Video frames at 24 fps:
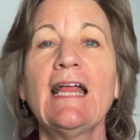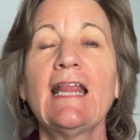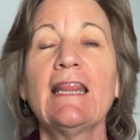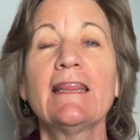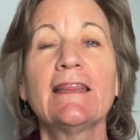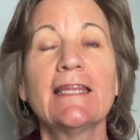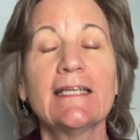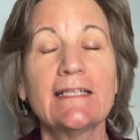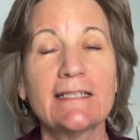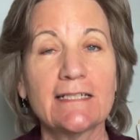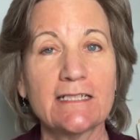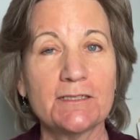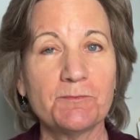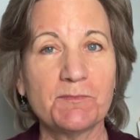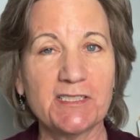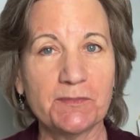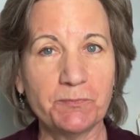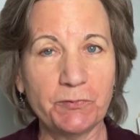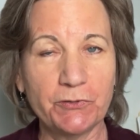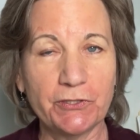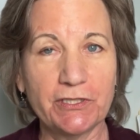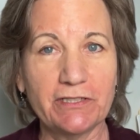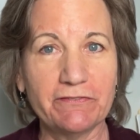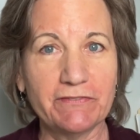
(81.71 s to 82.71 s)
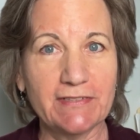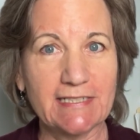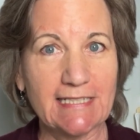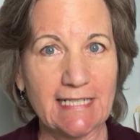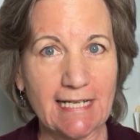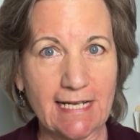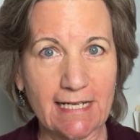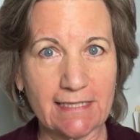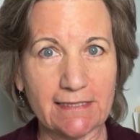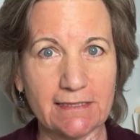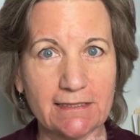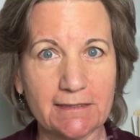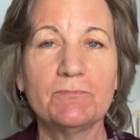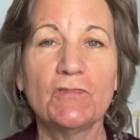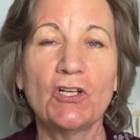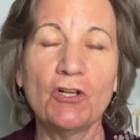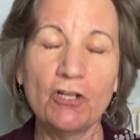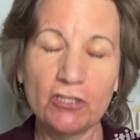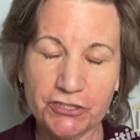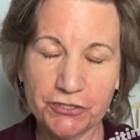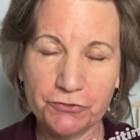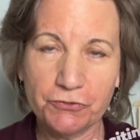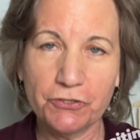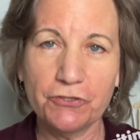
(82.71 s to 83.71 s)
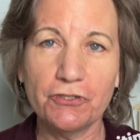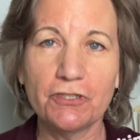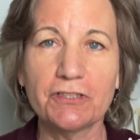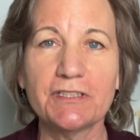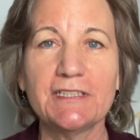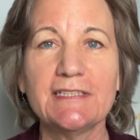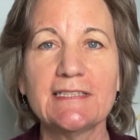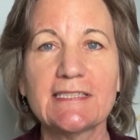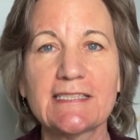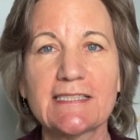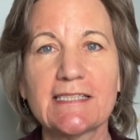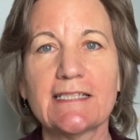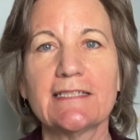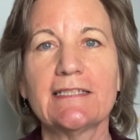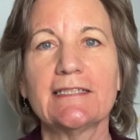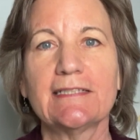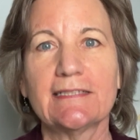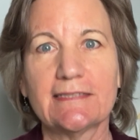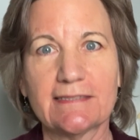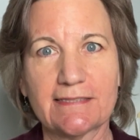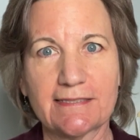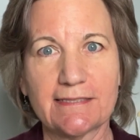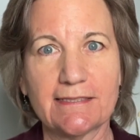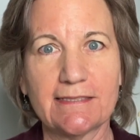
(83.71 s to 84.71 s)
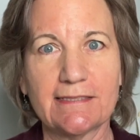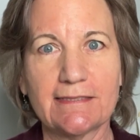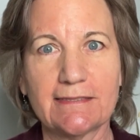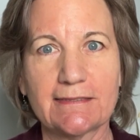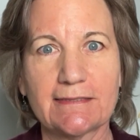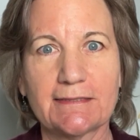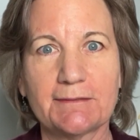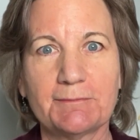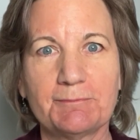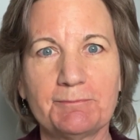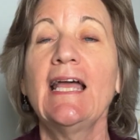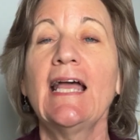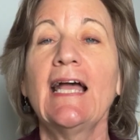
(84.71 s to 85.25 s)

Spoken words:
Then comes the point of attack, also called the inciting incident.